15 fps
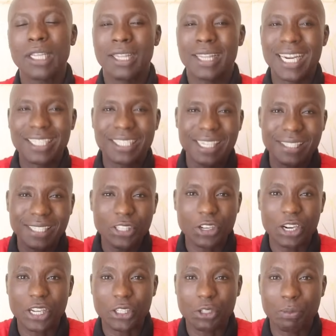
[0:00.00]
That
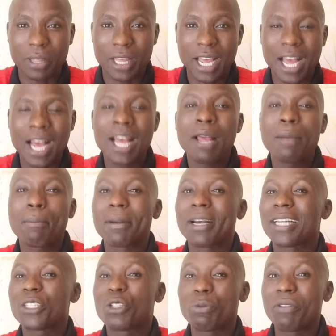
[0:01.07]
transition has to be there, but
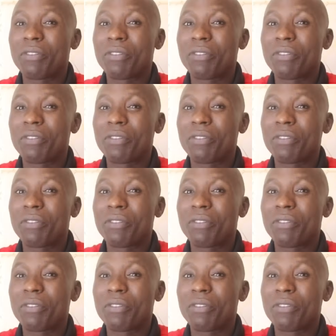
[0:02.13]
has to be